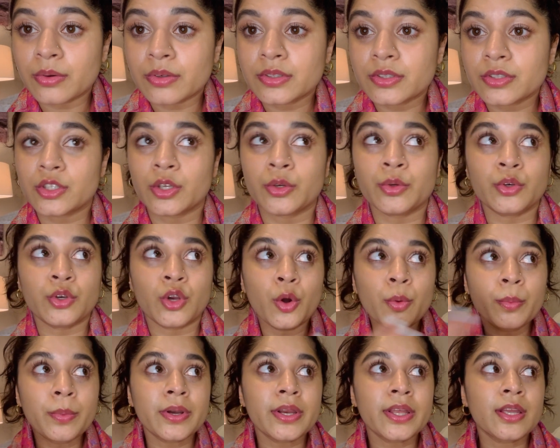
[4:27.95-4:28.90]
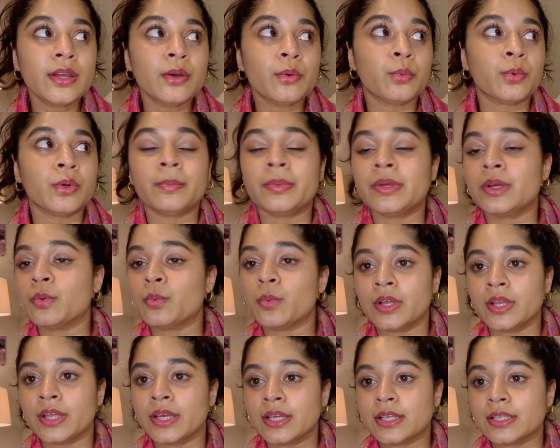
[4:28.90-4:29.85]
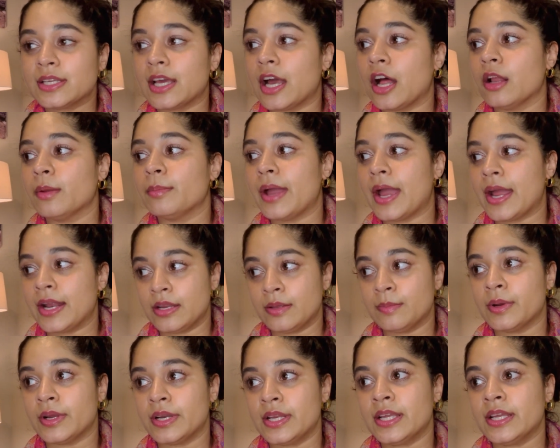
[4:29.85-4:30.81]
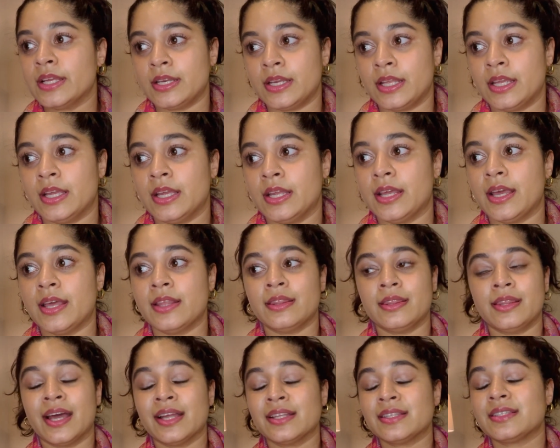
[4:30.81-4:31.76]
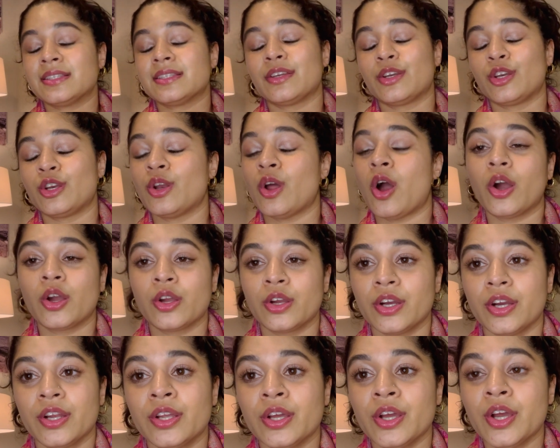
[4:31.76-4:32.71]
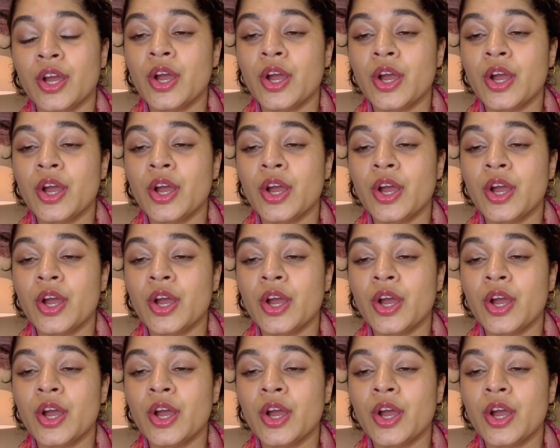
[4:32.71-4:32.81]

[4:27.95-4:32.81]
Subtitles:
So nobody will be willing to help anybody in need, and that's not good,